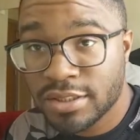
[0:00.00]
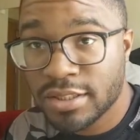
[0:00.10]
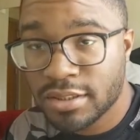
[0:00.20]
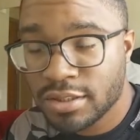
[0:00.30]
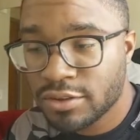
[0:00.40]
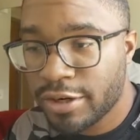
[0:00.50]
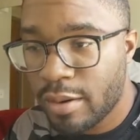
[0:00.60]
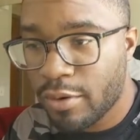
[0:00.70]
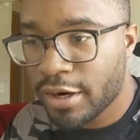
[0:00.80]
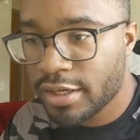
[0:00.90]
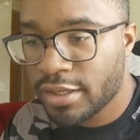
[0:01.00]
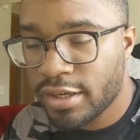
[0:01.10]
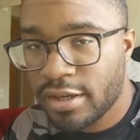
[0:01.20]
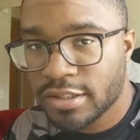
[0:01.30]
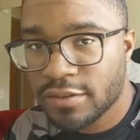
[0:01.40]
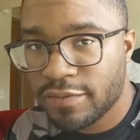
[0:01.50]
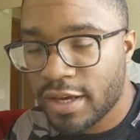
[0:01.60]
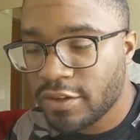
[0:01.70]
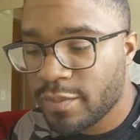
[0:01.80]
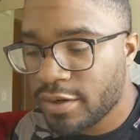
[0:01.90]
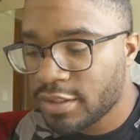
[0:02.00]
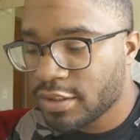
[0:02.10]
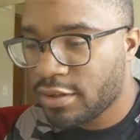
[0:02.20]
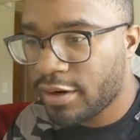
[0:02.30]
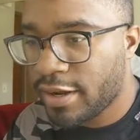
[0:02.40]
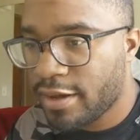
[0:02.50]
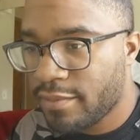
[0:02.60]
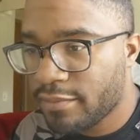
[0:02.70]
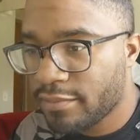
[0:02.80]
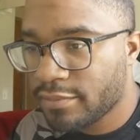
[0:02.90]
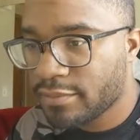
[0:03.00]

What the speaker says: is Instagram marketing. So found them on Instagram.